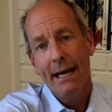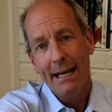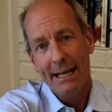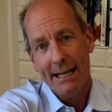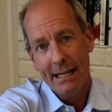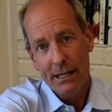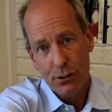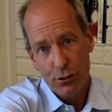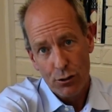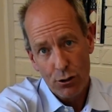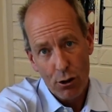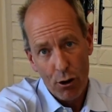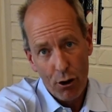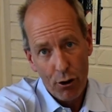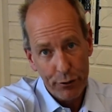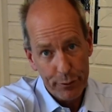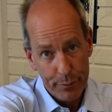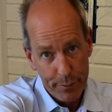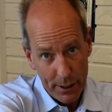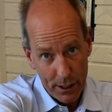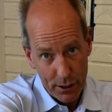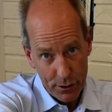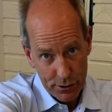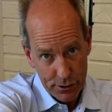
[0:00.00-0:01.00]
is called
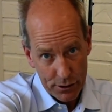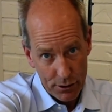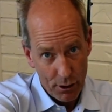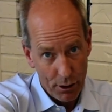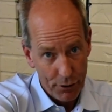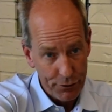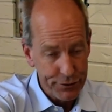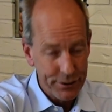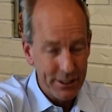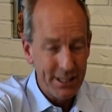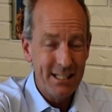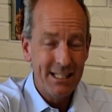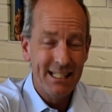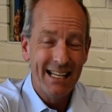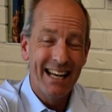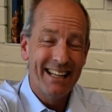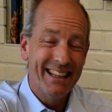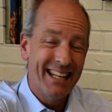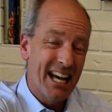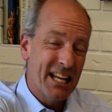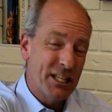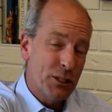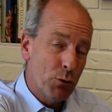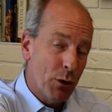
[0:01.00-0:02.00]
peristalsis, and
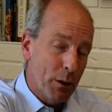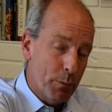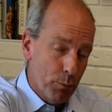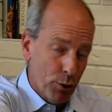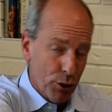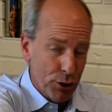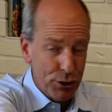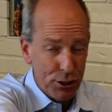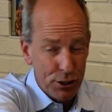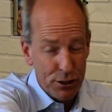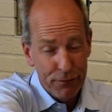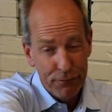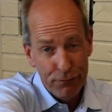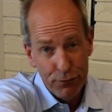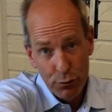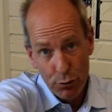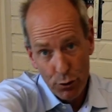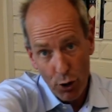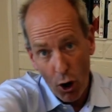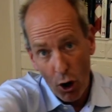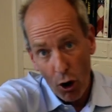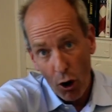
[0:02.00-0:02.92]
that's what pushes food